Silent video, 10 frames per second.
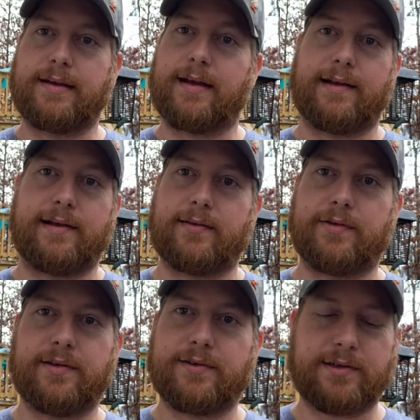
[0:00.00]
Got a lot of
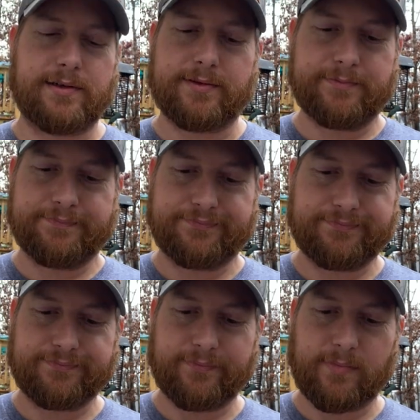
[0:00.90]
favorites, I know.
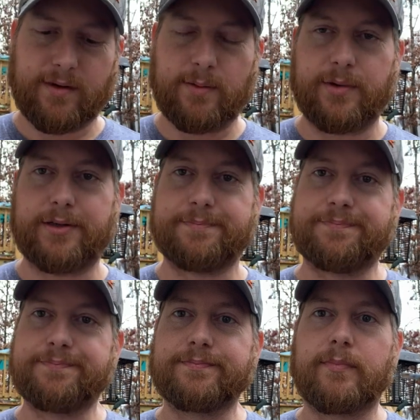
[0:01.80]
But,
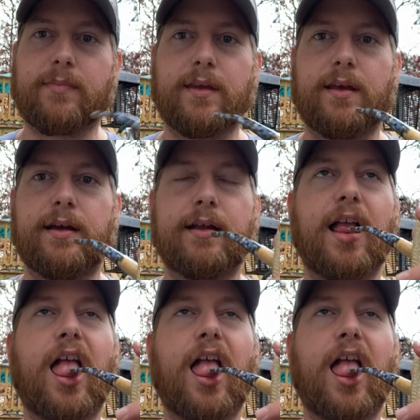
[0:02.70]
yeah.